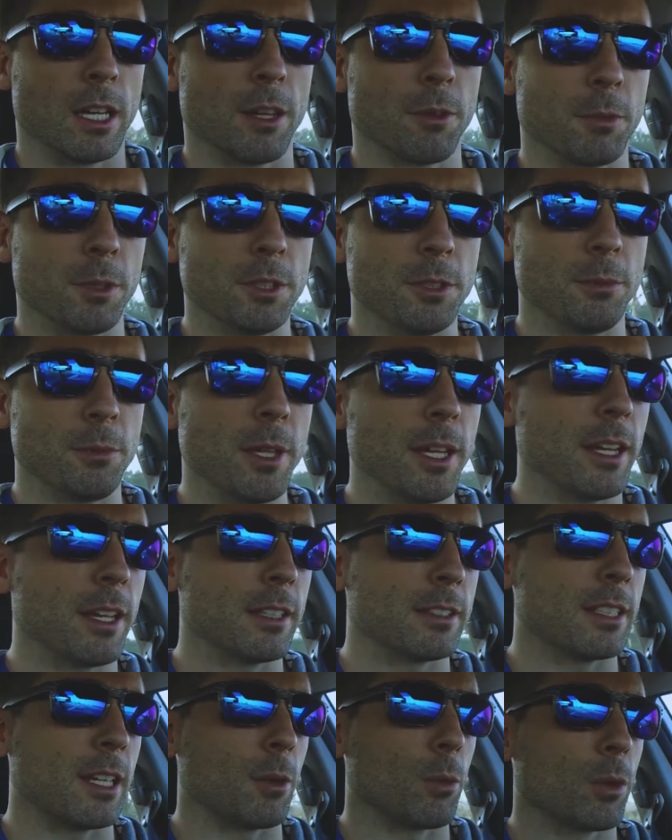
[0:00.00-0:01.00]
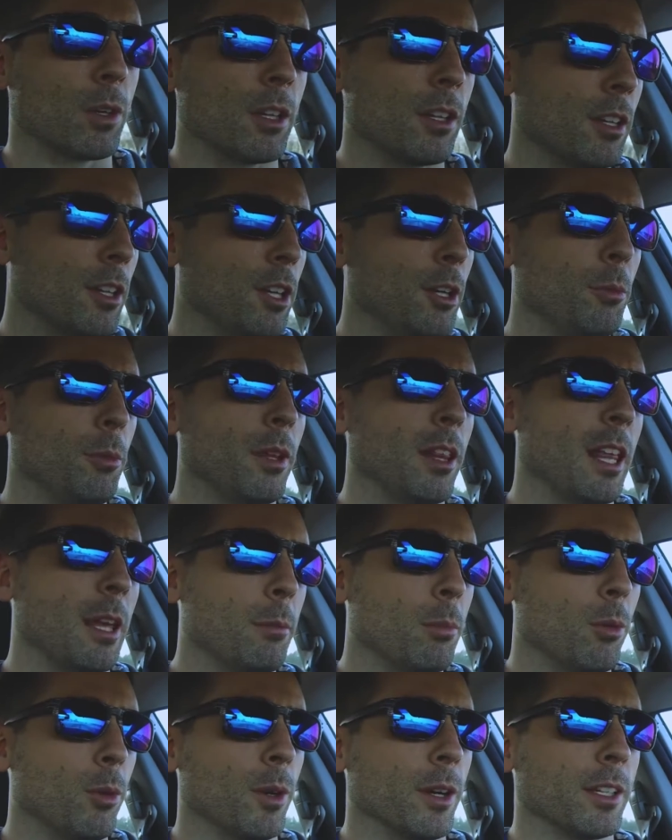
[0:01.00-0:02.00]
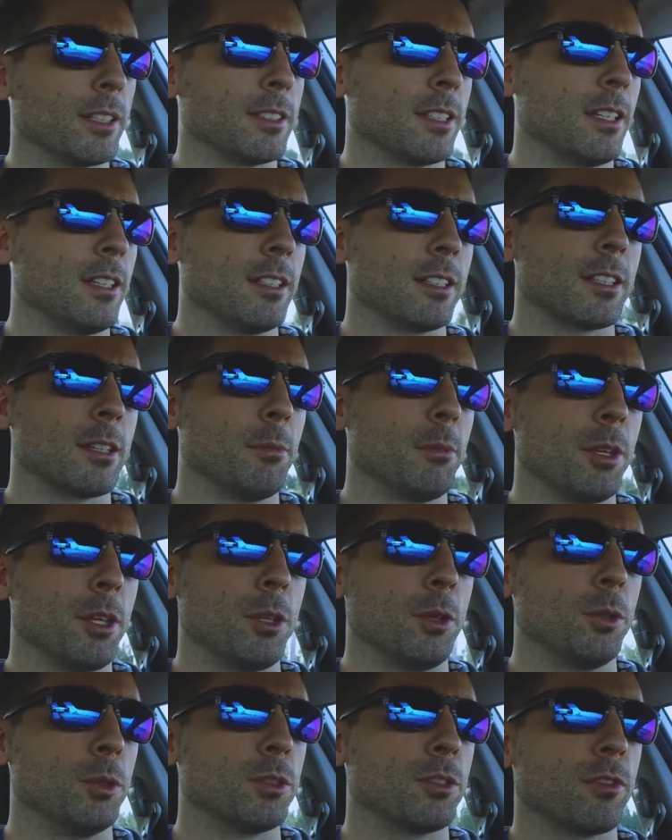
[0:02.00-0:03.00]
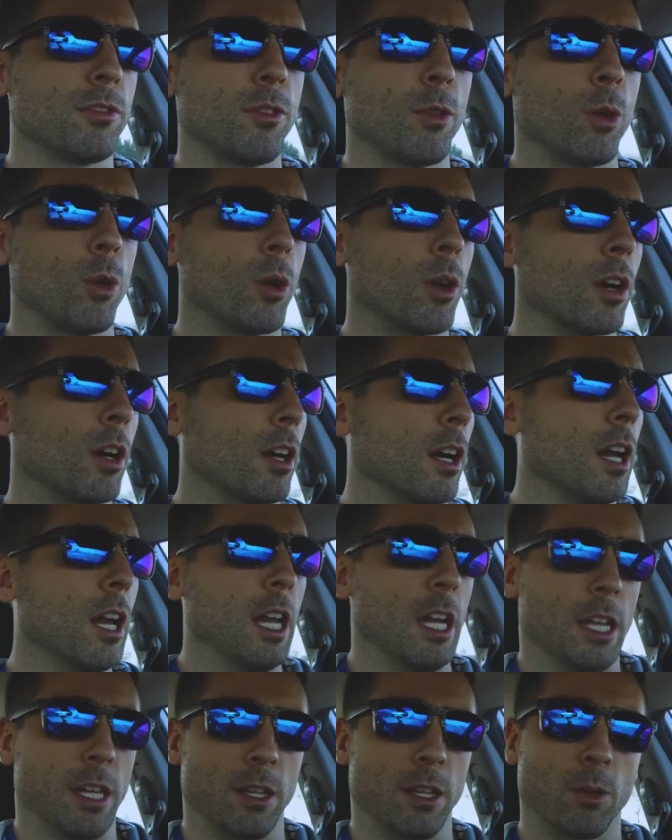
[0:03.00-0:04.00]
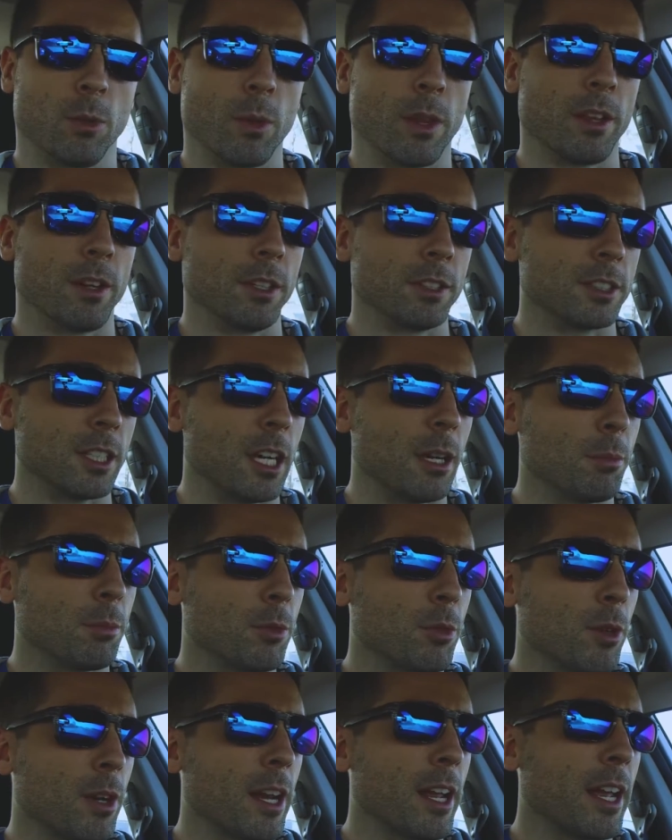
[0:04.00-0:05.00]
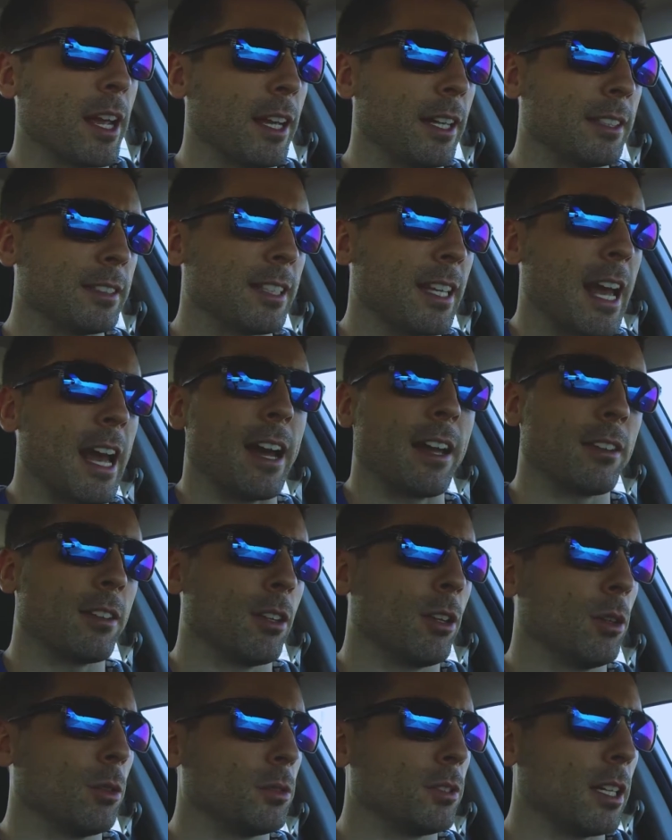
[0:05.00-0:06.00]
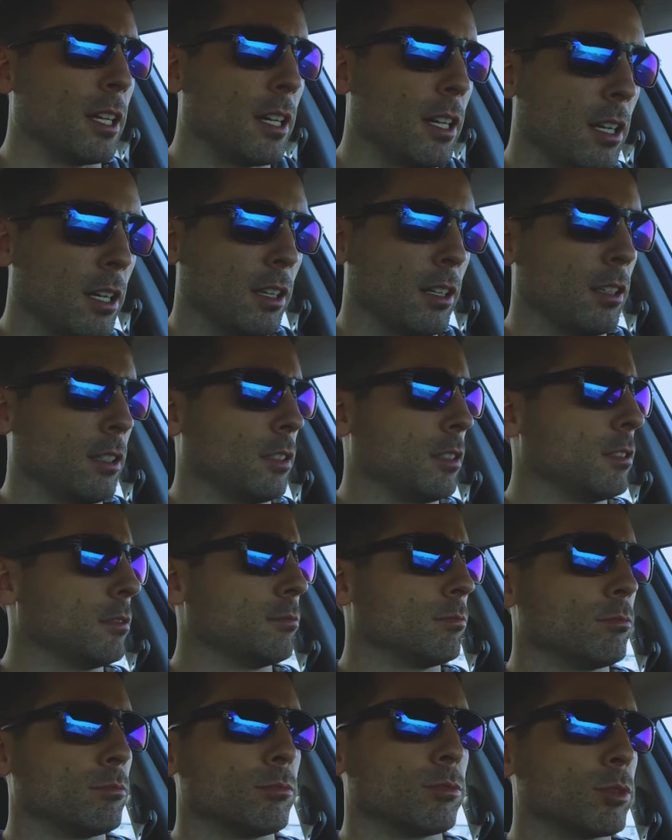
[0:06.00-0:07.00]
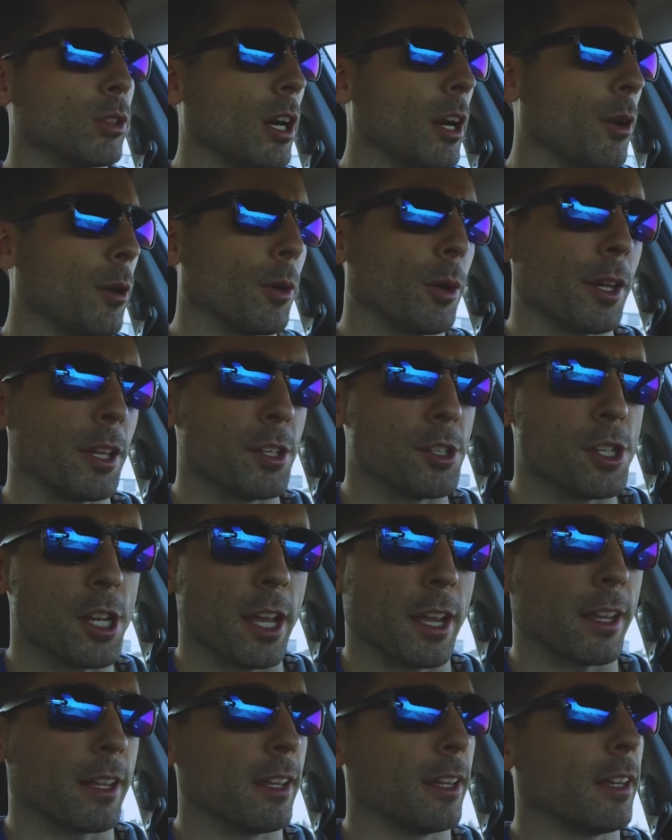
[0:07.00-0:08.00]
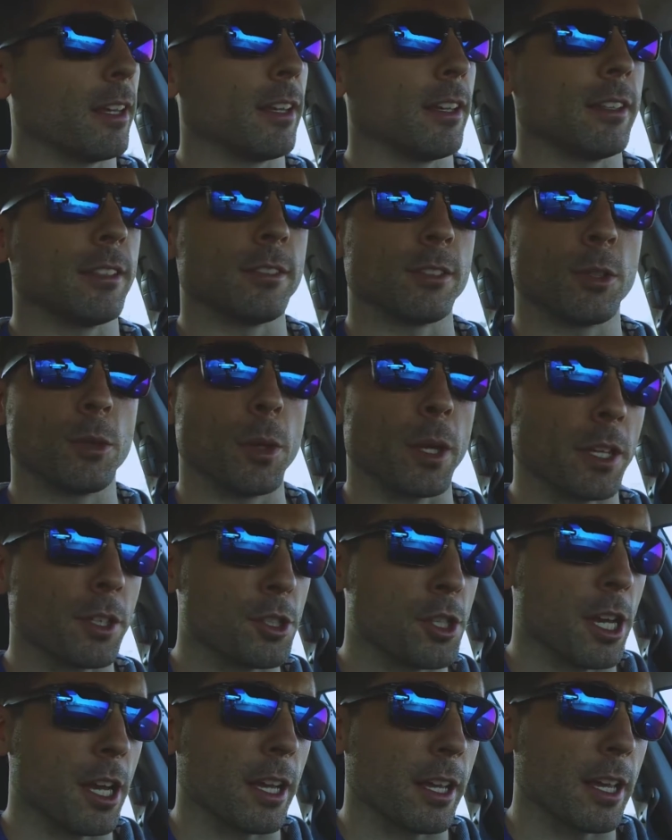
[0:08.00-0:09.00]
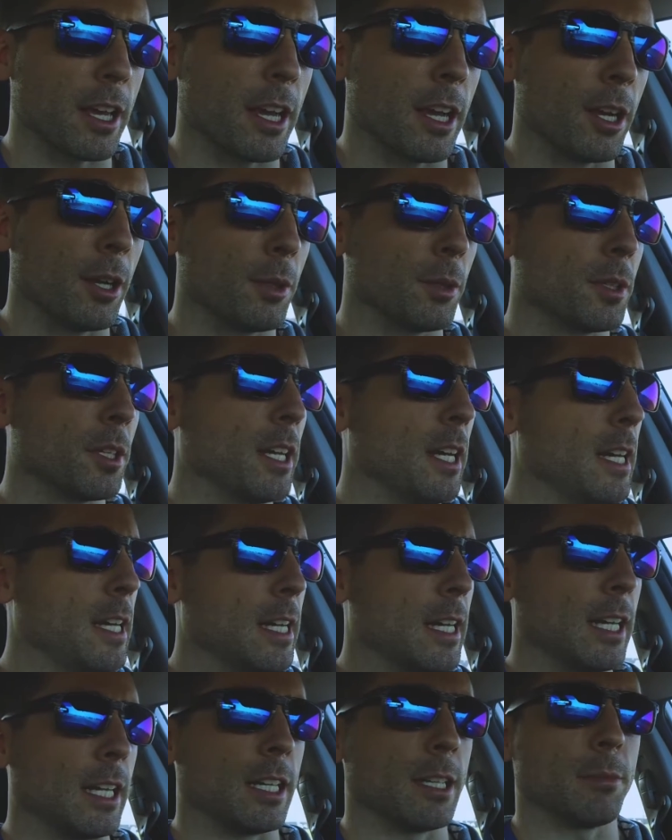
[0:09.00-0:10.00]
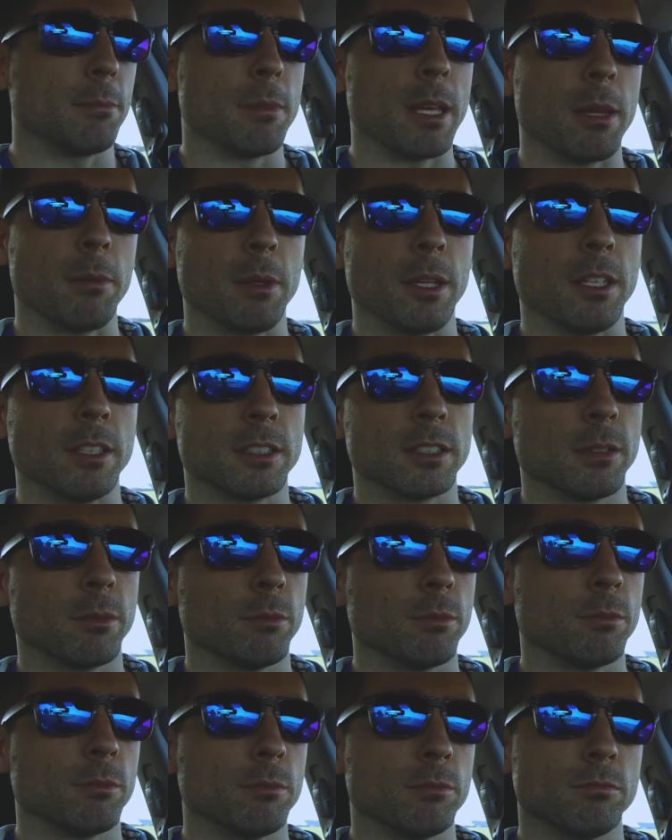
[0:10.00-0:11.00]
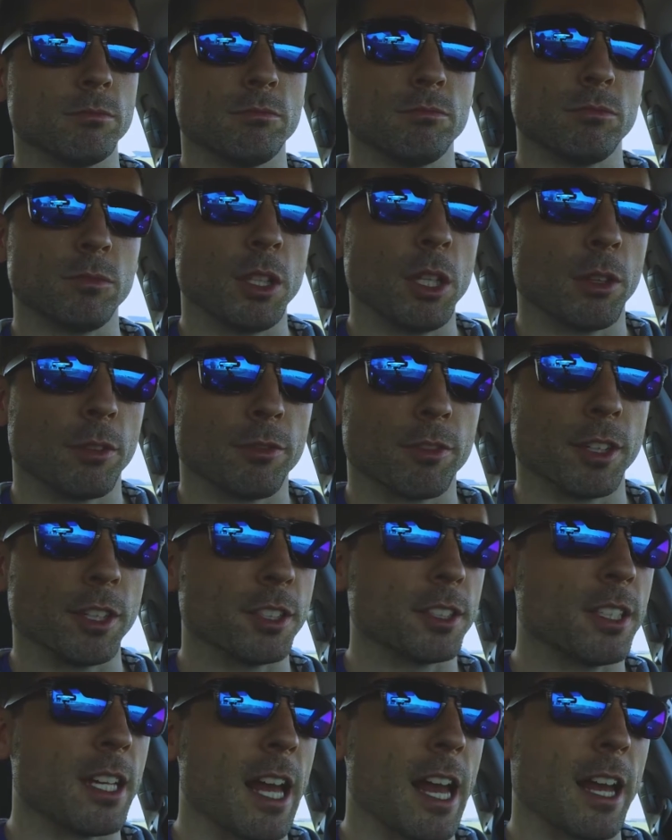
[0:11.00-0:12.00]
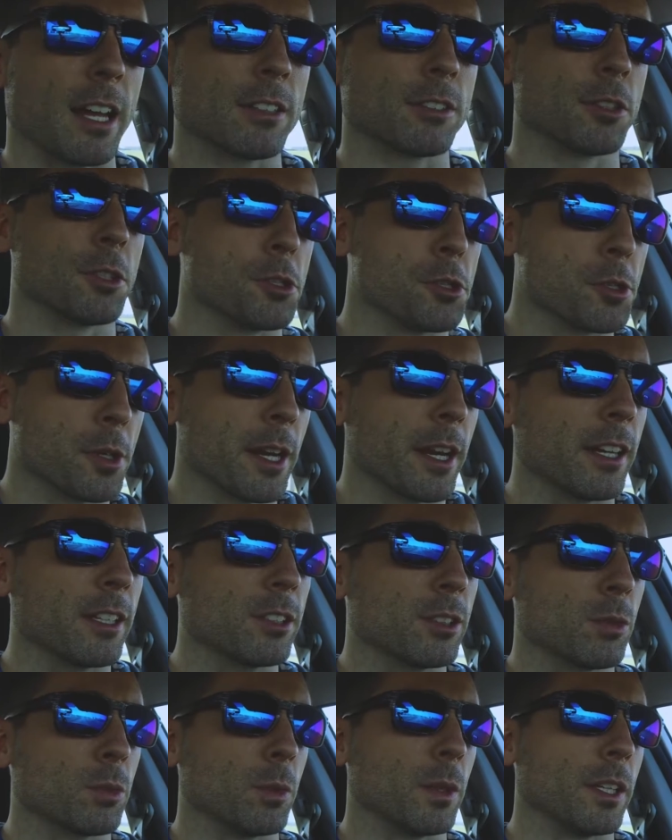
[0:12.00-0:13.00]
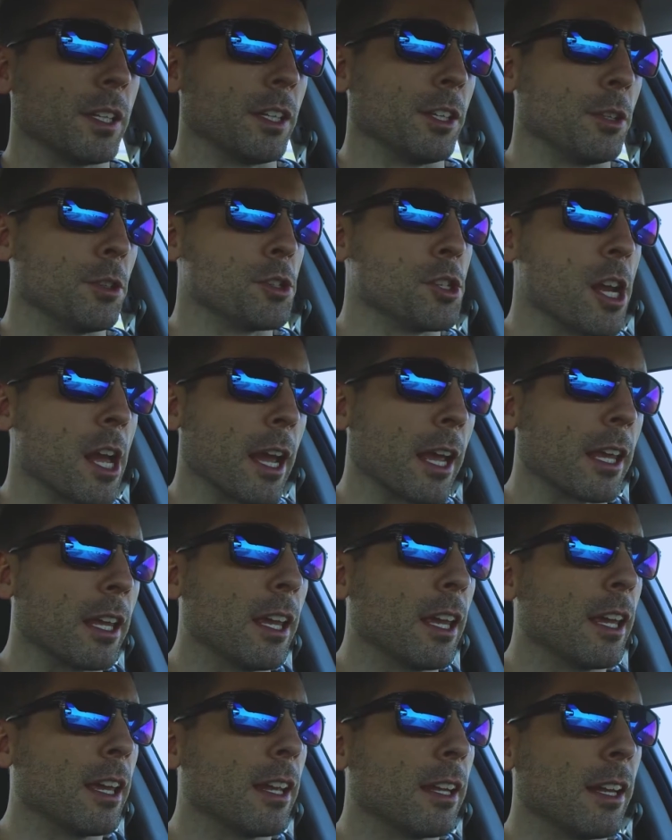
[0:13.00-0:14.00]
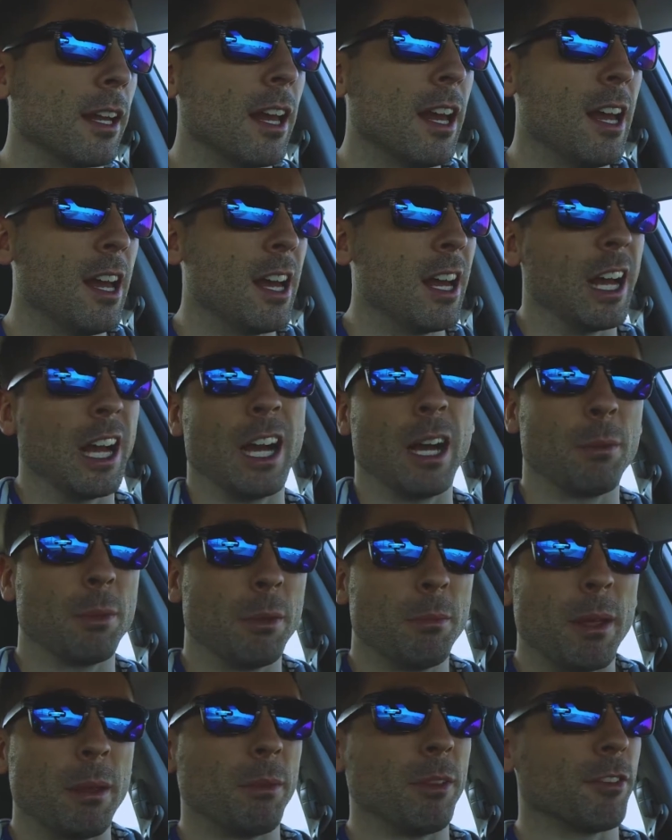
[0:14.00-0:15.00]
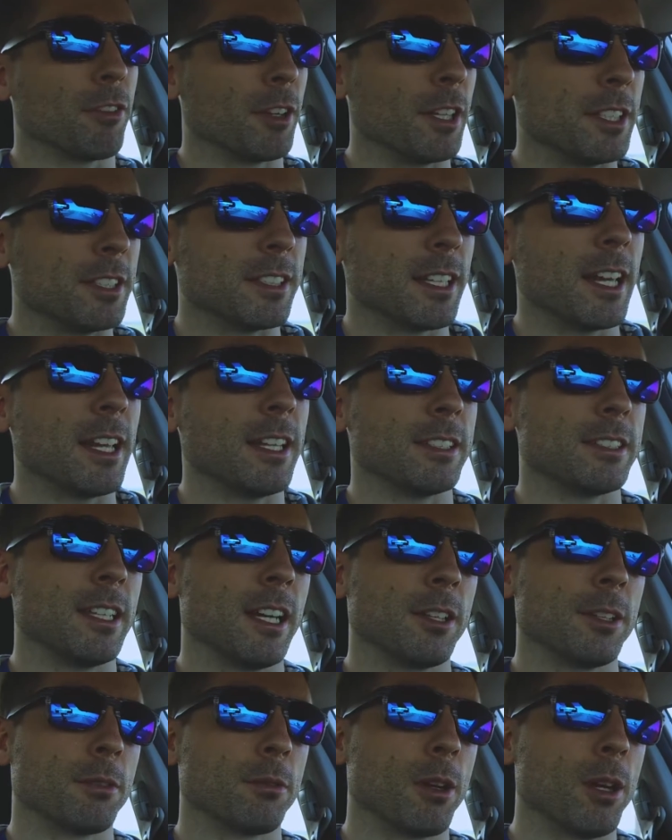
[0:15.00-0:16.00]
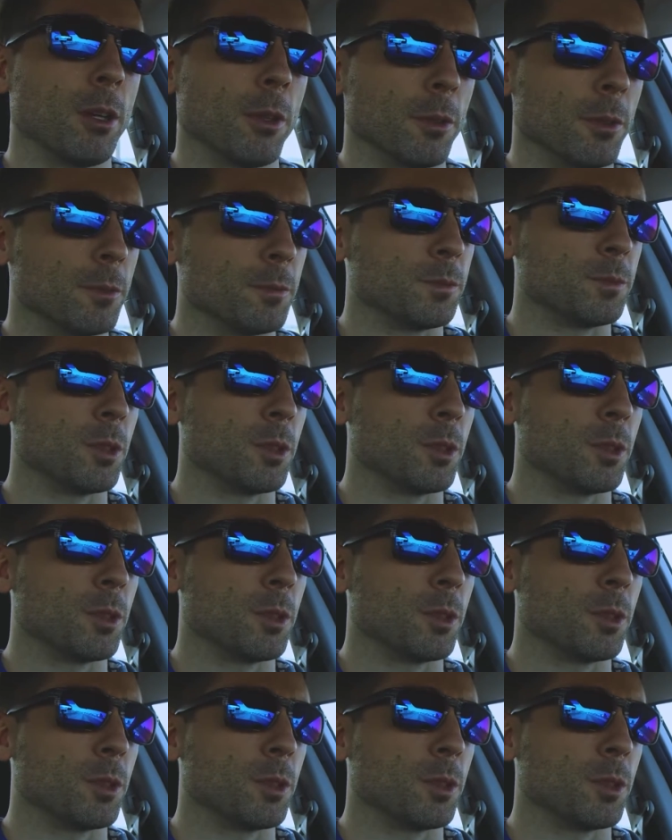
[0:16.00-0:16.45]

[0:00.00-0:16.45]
The reason being is that we're going to accumulate points, and this can be used for, whether it's upgrades at the hotel, priority check-in, quick checkout, maybe some free snacks or drinks when you check in, but maybe free stays down the road.